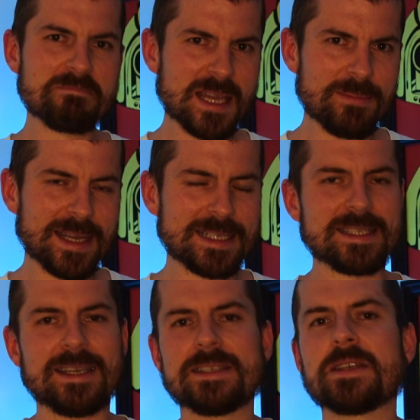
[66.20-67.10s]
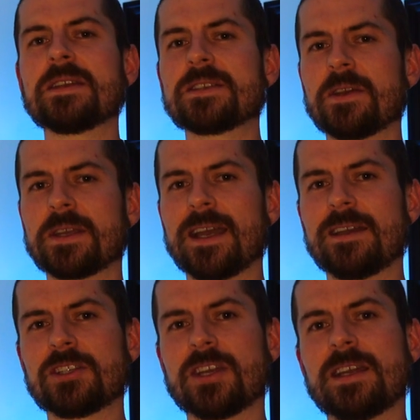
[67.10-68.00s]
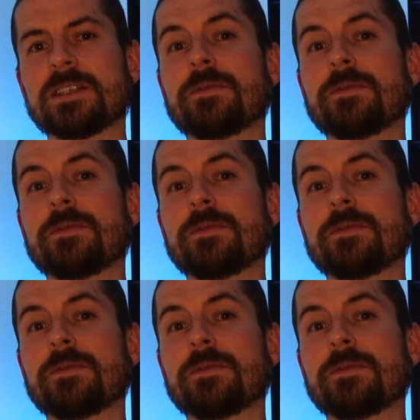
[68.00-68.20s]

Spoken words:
that makes sense. It's okay to change.